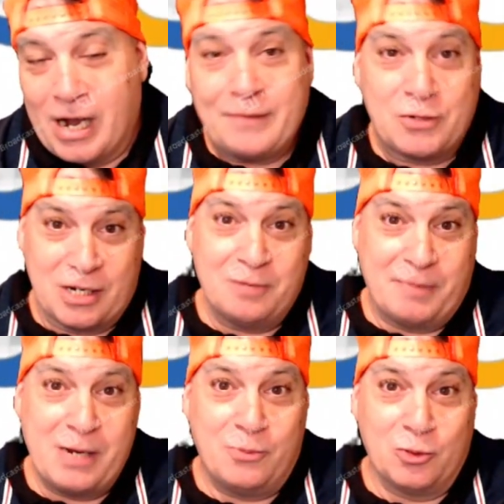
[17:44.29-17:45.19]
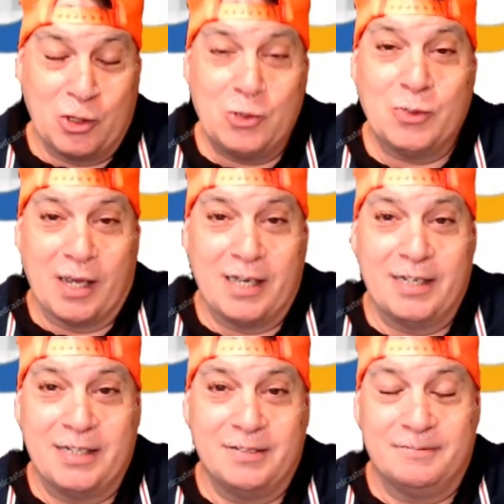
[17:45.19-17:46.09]
I have seen people do
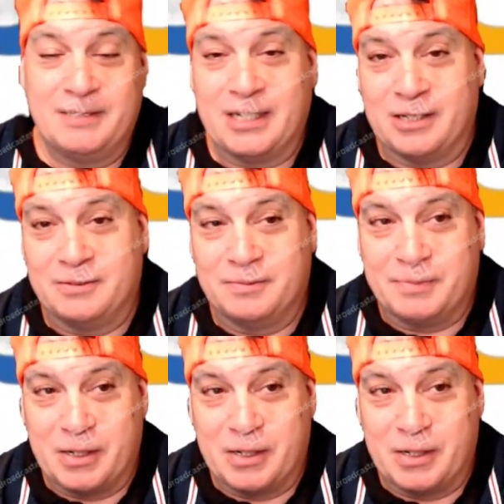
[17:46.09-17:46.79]
that, you know,